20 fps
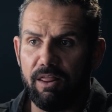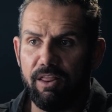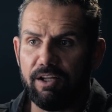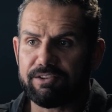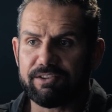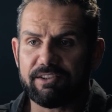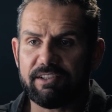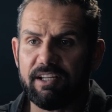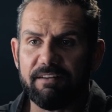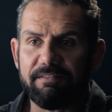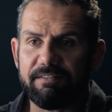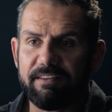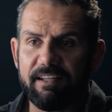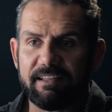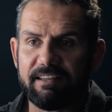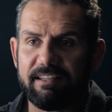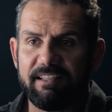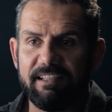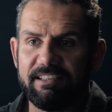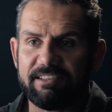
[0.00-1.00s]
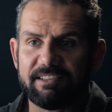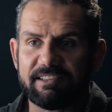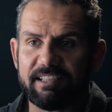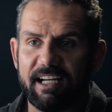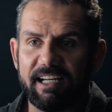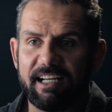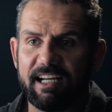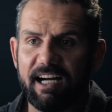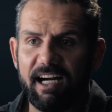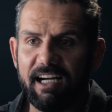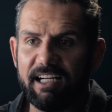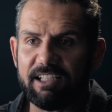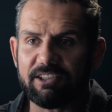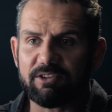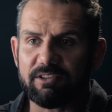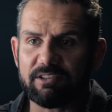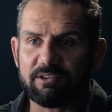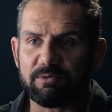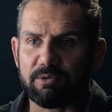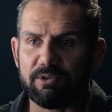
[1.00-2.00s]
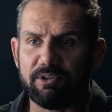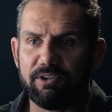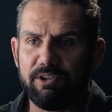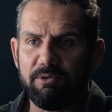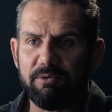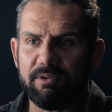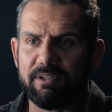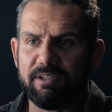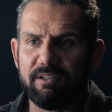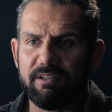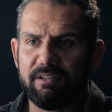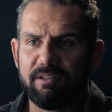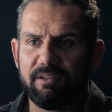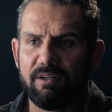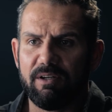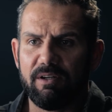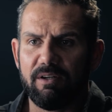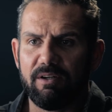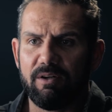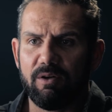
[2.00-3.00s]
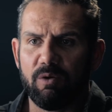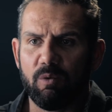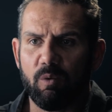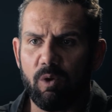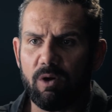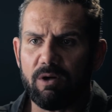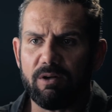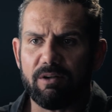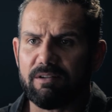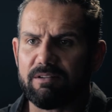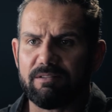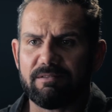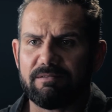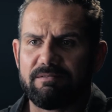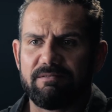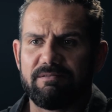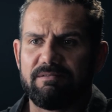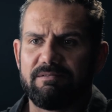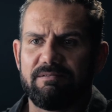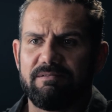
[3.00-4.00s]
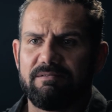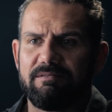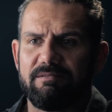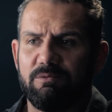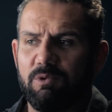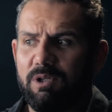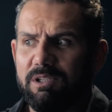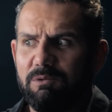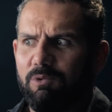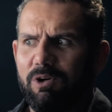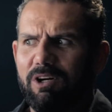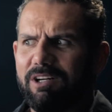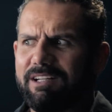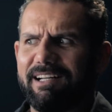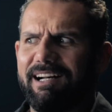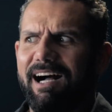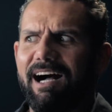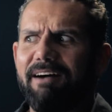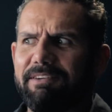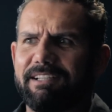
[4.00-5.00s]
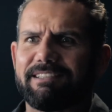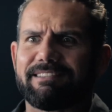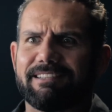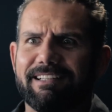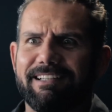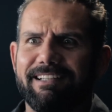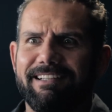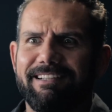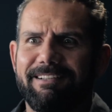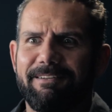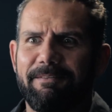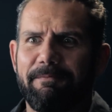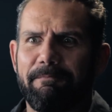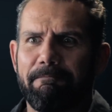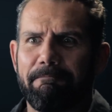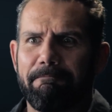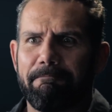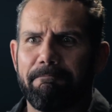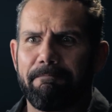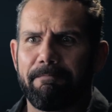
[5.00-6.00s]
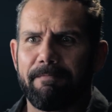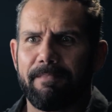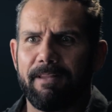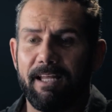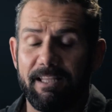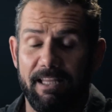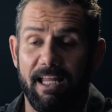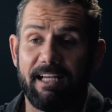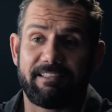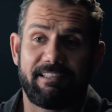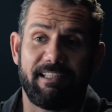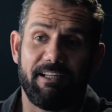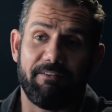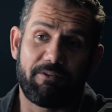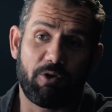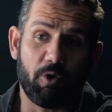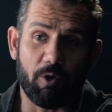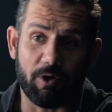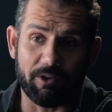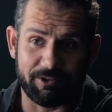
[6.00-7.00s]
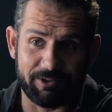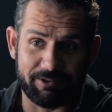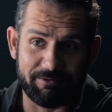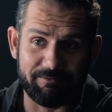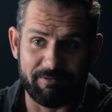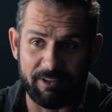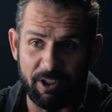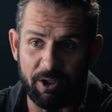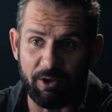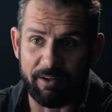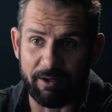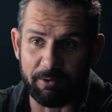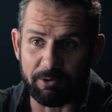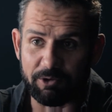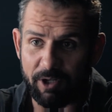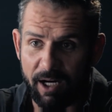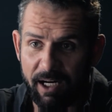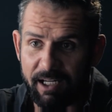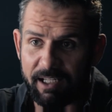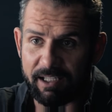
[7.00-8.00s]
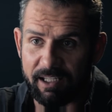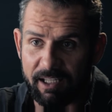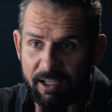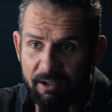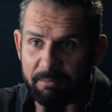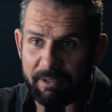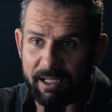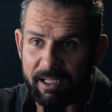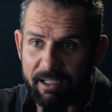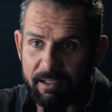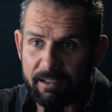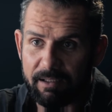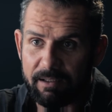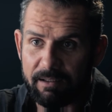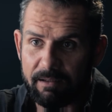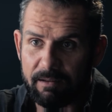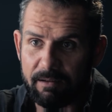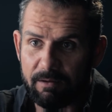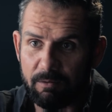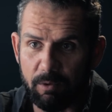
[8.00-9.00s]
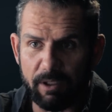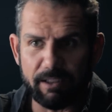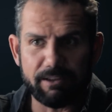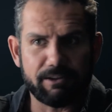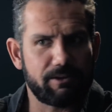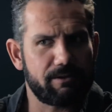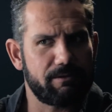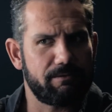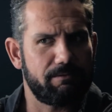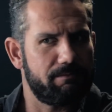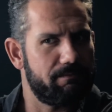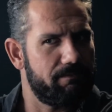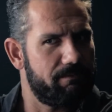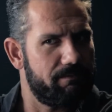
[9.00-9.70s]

the stuff that these psychiatrists were doing wasn't working, obviously. Unless, of course, they were trying to kill me, which,